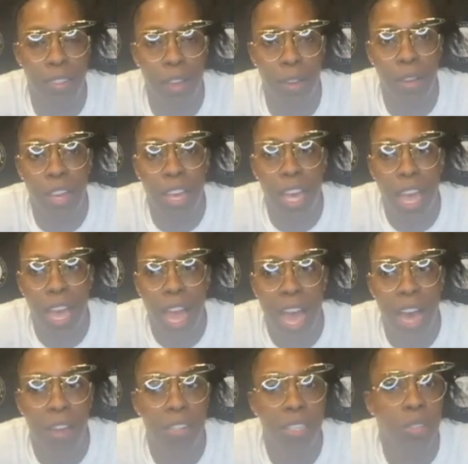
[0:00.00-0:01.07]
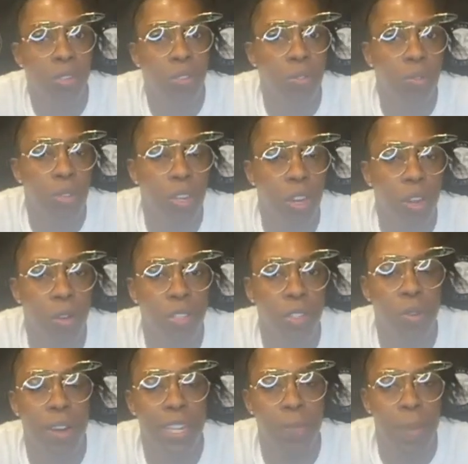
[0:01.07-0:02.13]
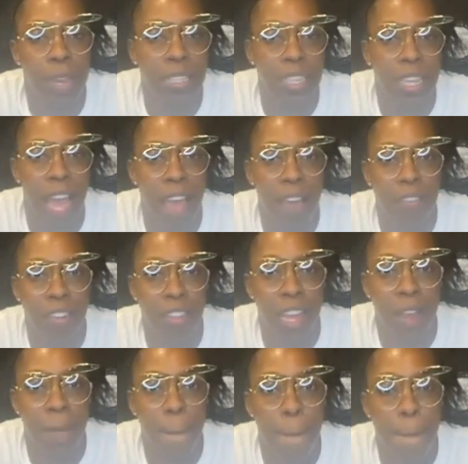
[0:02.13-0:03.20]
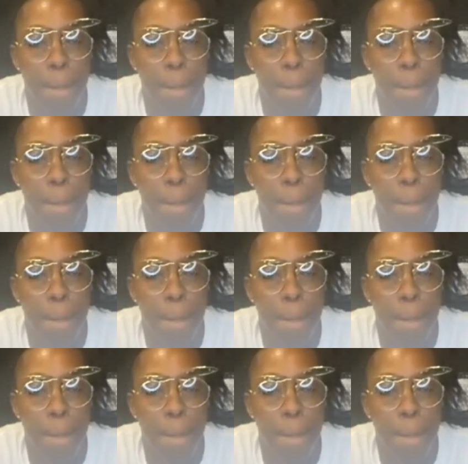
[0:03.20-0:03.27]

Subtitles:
So how to, you know, do our spacing after that.